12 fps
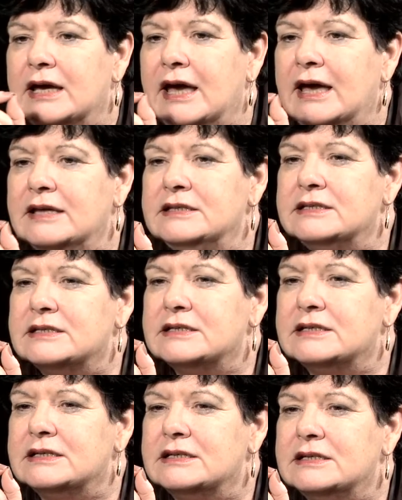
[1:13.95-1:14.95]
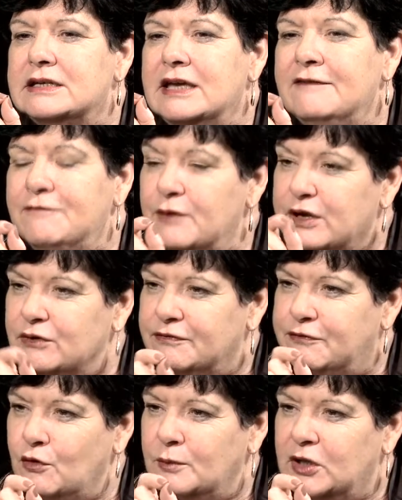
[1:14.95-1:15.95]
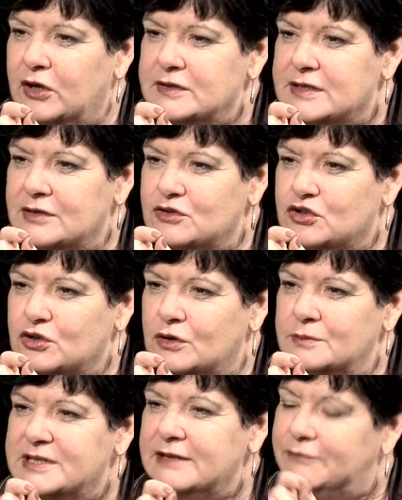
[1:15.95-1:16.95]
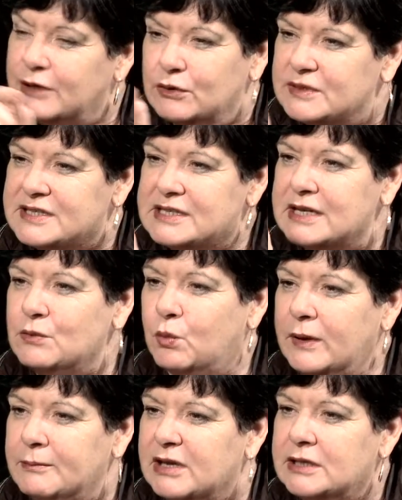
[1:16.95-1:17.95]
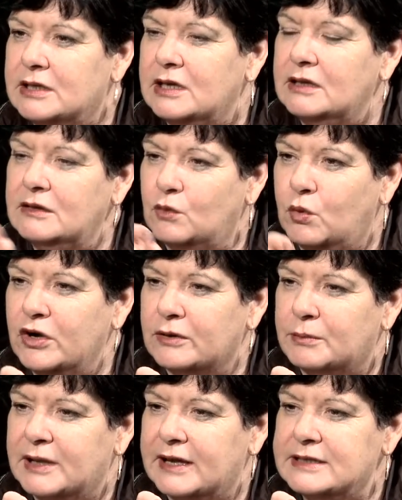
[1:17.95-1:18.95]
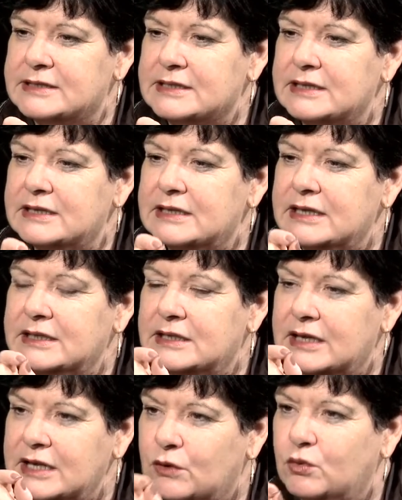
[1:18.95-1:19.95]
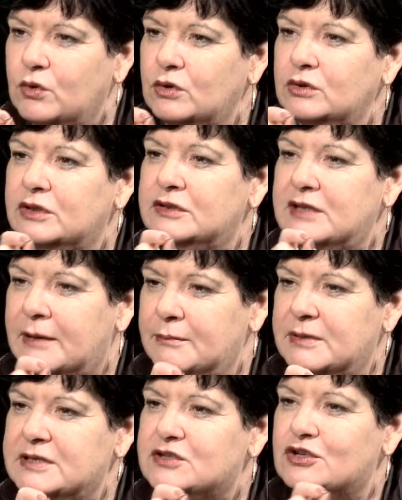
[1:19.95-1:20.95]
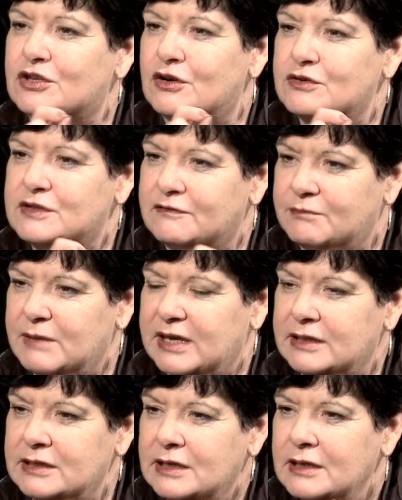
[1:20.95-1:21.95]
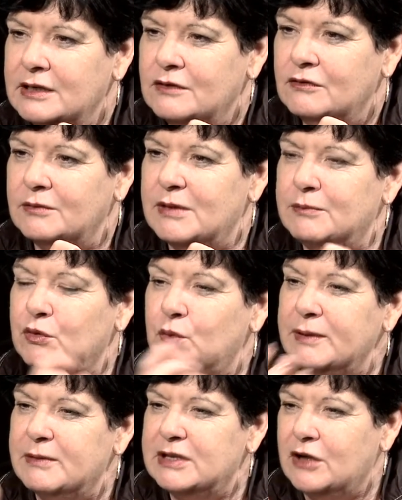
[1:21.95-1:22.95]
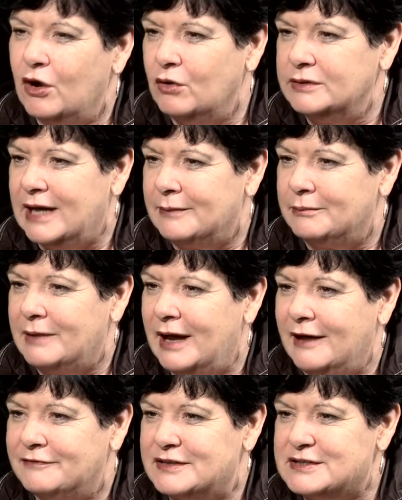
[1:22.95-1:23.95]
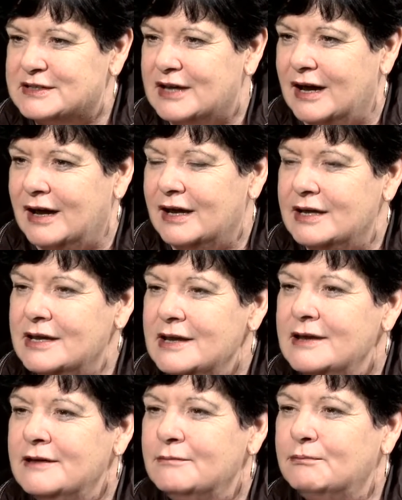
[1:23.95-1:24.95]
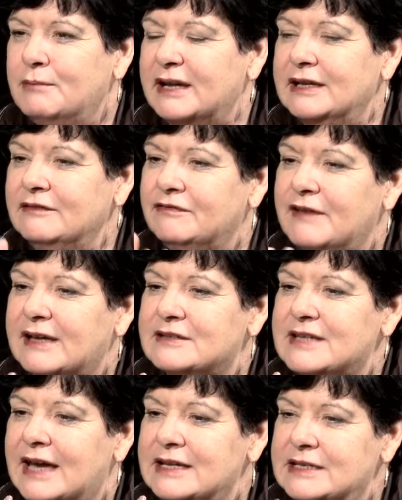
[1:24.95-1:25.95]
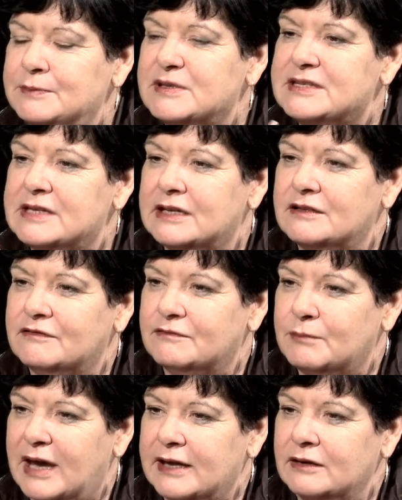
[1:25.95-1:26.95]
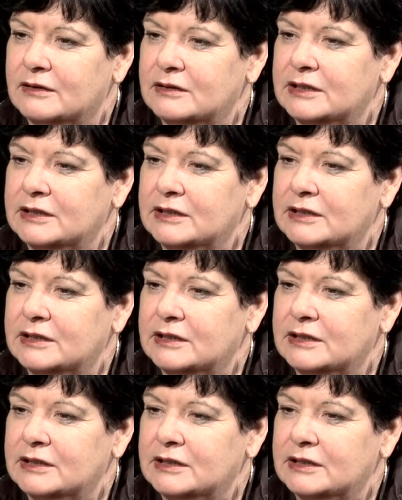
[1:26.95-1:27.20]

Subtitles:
And if we could formalise those jobs, if we could see women in the workplace in equal numbers to those of men, remember, women hold up half the sky, but in fact 80% of men